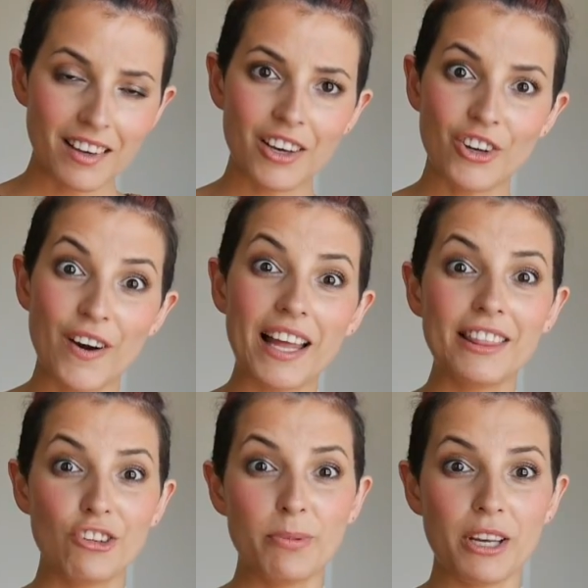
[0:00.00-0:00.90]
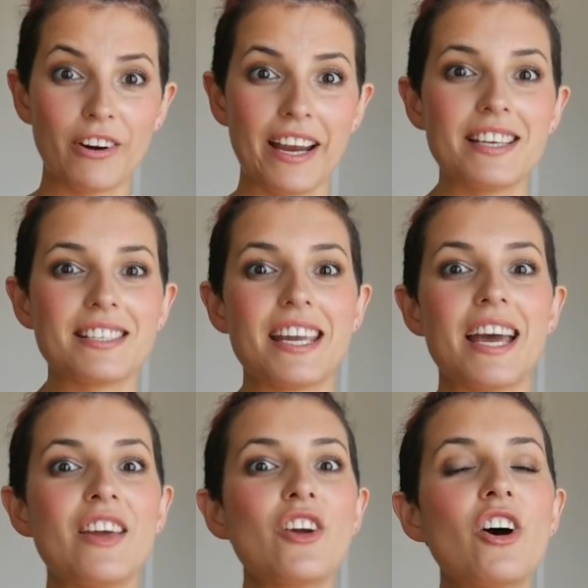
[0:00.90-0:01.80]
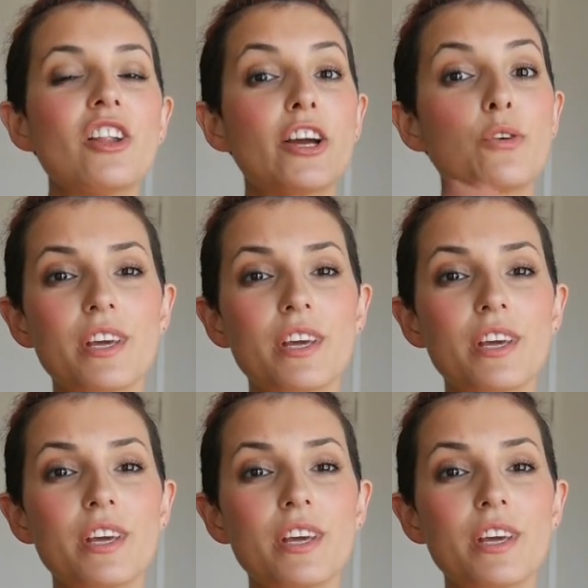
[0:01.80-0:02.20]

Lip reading: I know, a little bit crazy. And then got like